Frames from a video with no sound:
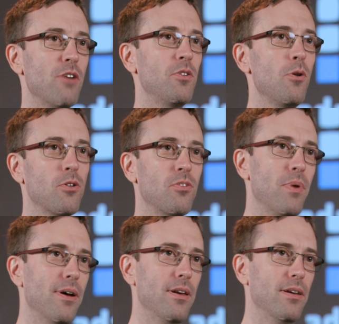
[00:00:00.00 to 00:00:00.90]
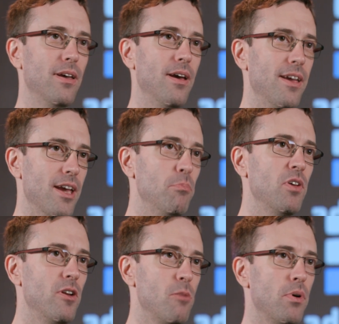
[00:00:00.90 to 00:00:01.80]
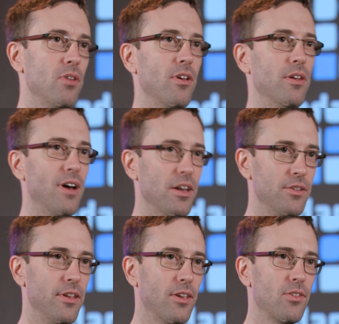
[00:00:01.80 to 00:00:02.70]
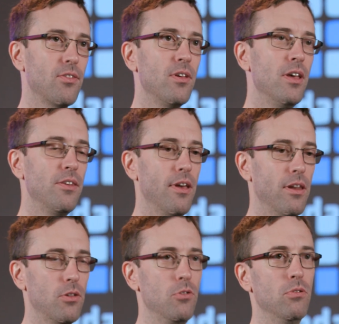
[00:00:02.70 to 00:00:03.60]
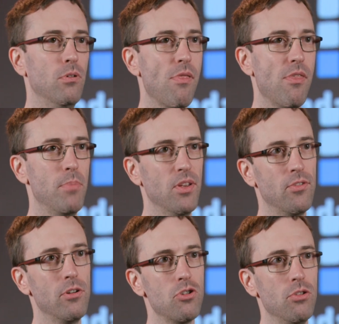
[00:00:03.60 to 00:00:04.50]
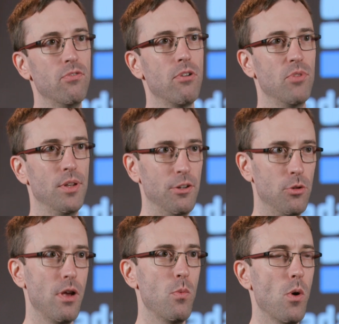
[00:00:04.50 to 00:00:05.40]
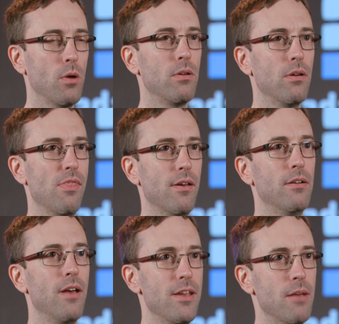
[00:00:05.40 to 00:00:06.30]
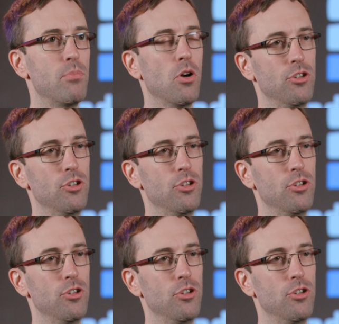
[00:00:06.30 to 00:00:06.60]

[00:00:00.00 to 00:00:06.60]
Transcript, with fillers: We have talks by AEM developers and architects telling you the best solutions from the day-to-day -day work in their AEM